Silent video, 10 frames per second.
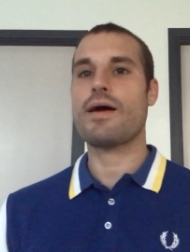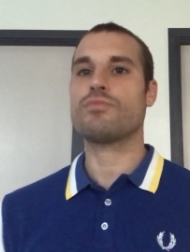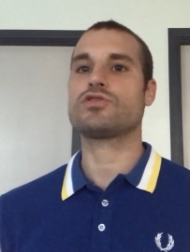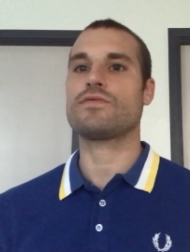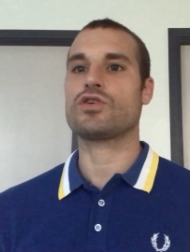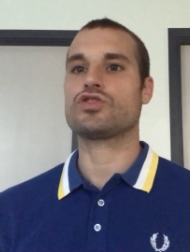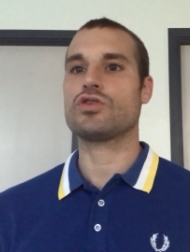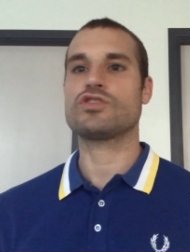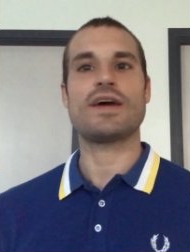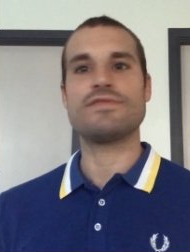the members of our
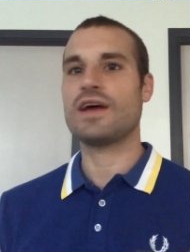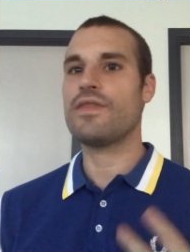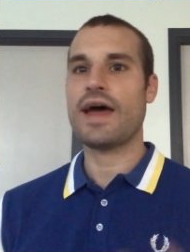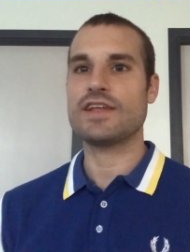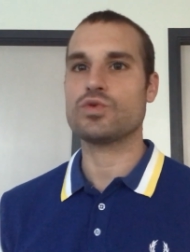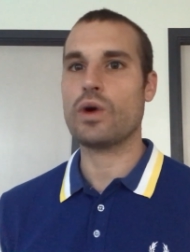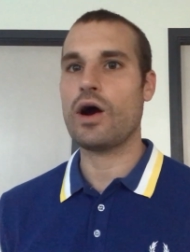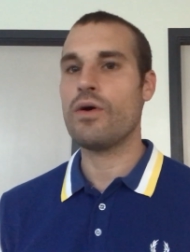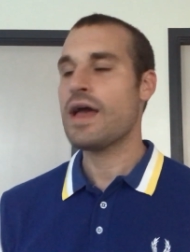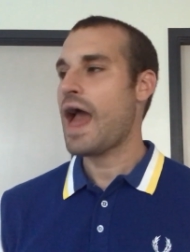church have done that as
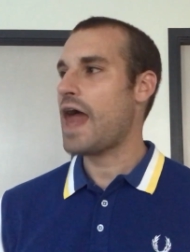well.